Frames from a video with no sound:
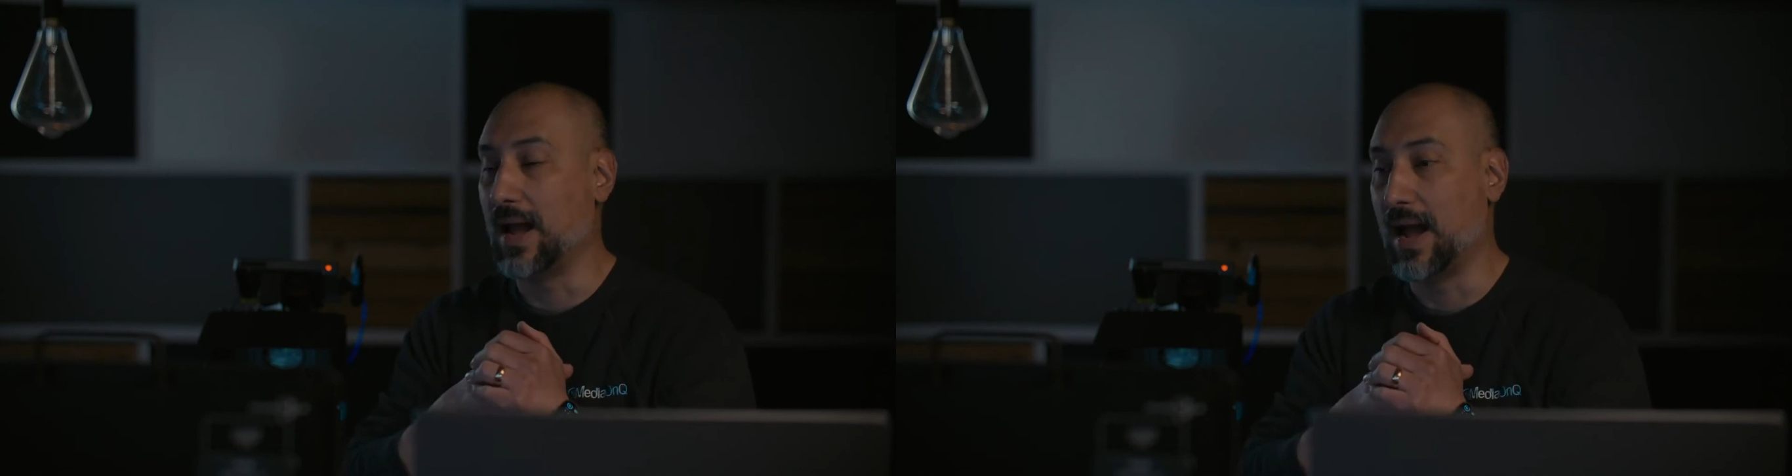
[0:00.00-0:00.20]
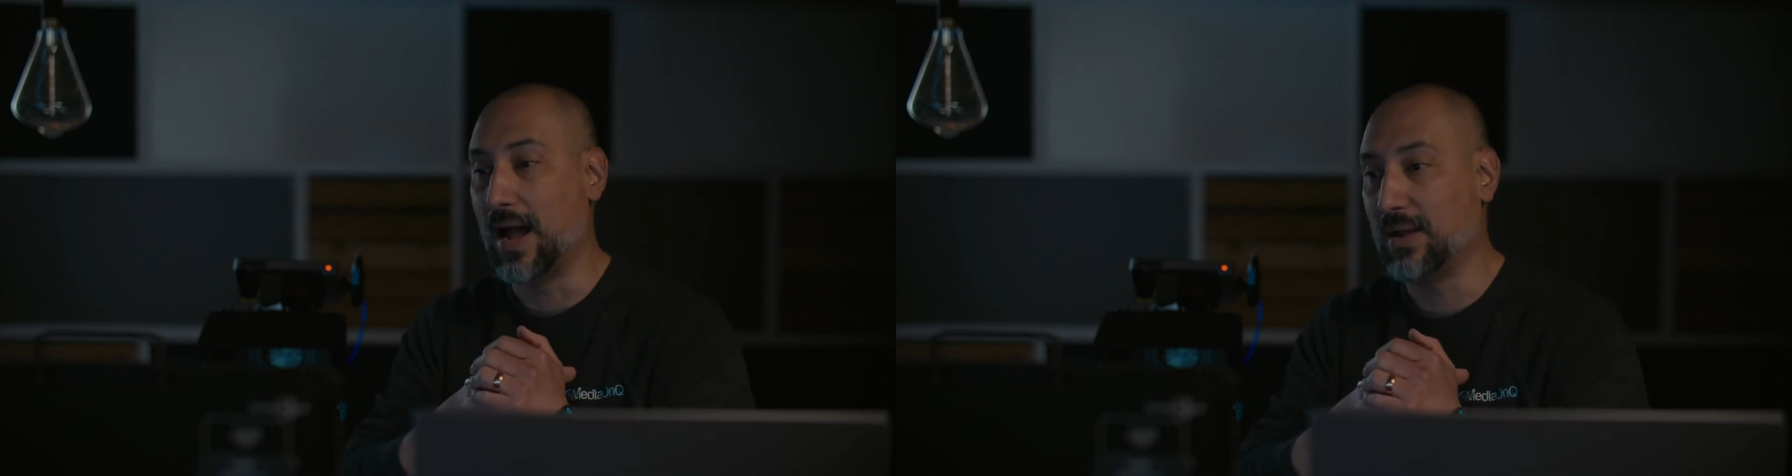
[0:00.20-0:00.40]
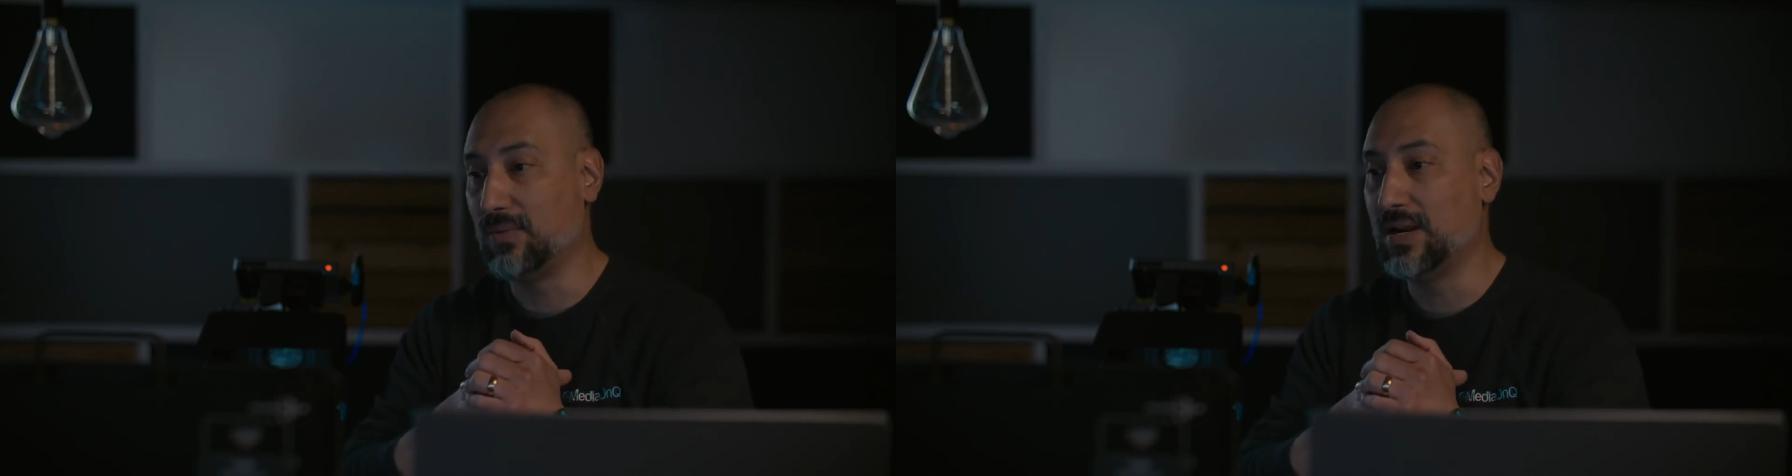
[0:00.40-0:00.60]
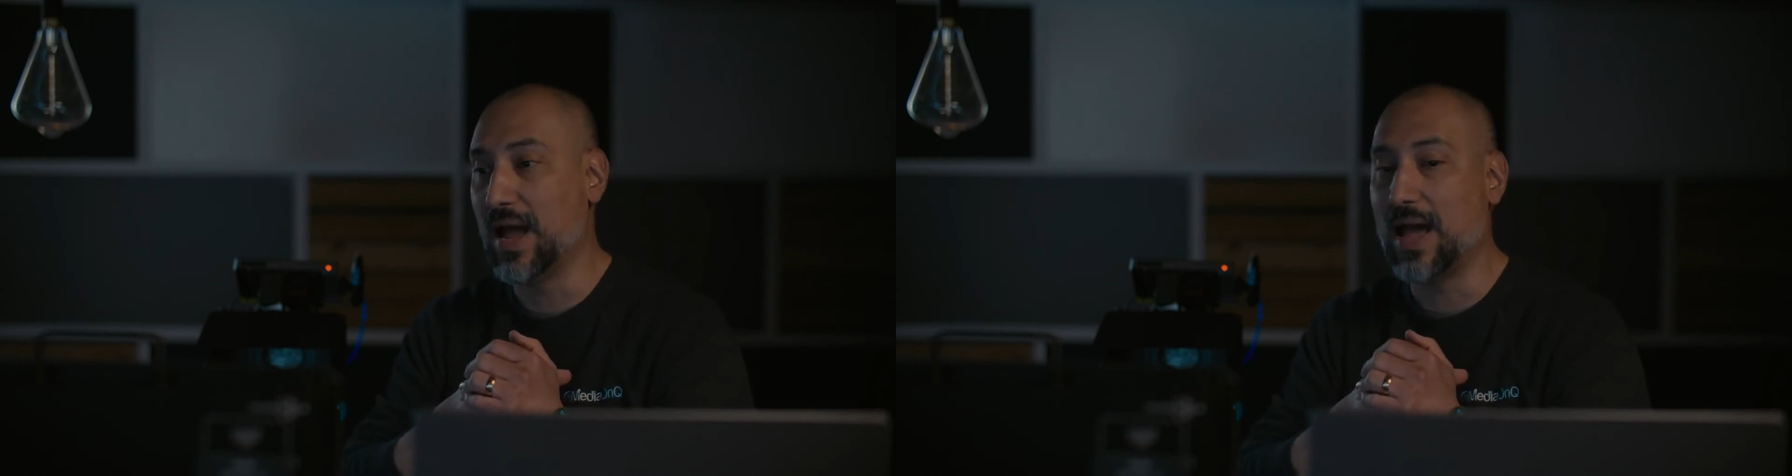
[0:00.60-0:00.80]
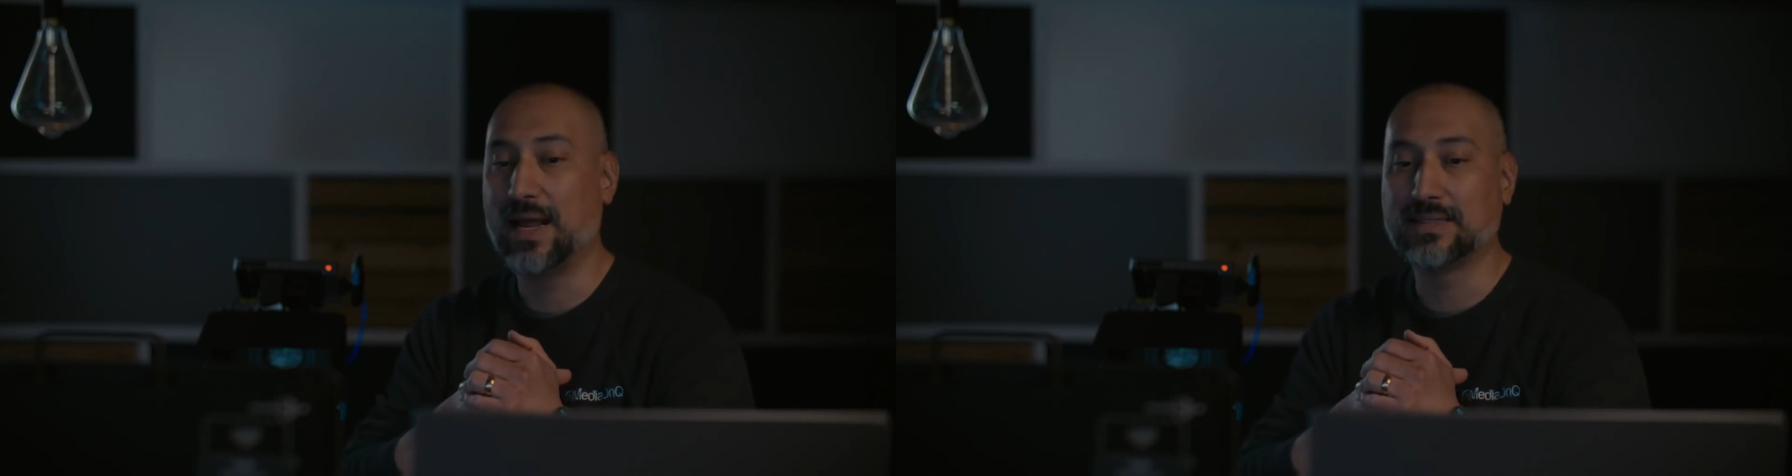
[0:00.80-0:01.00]
I would
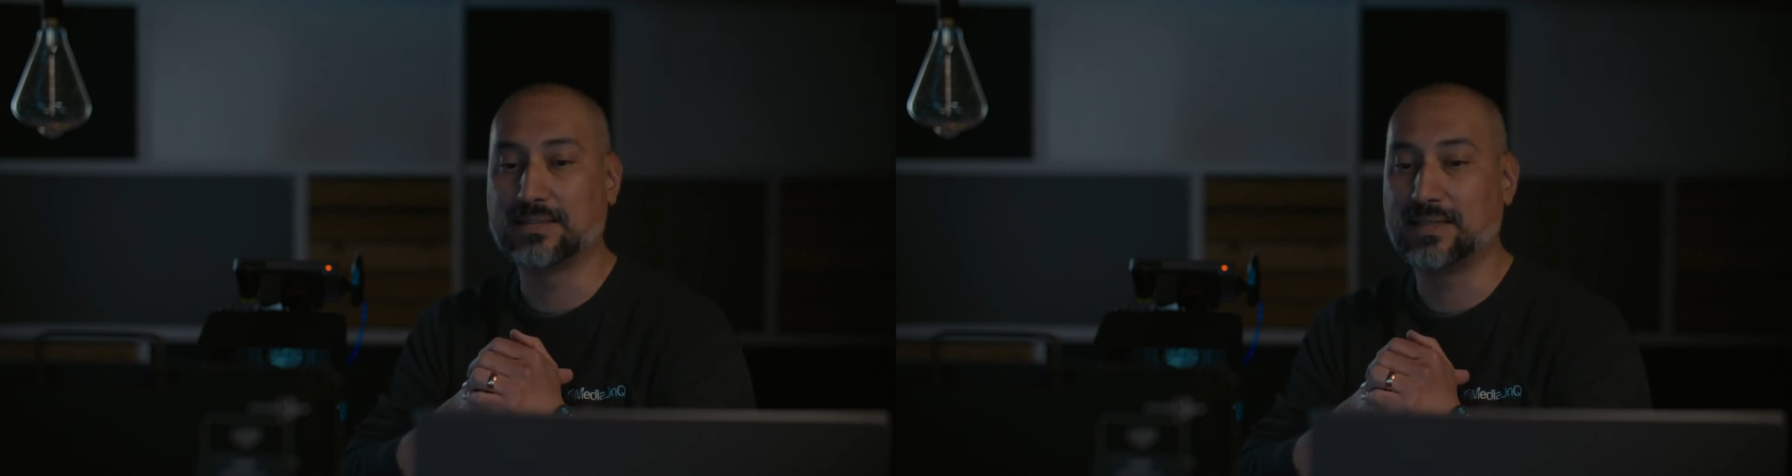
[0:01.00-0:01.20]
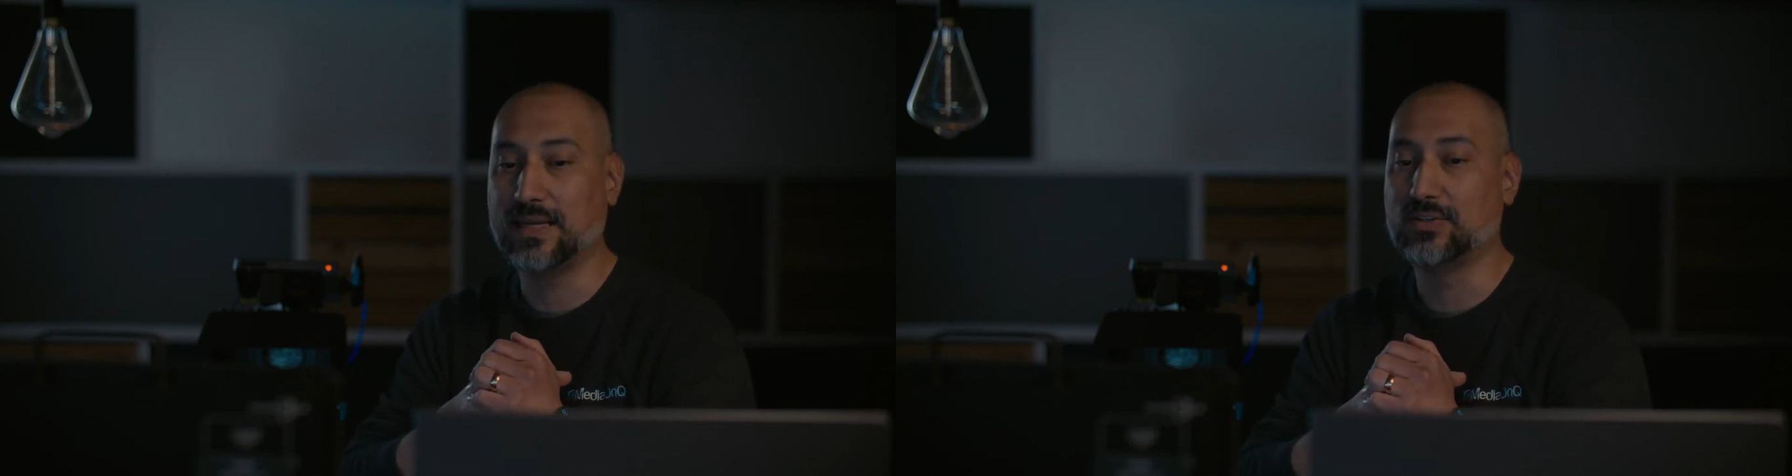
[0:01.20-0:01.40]
not hesitate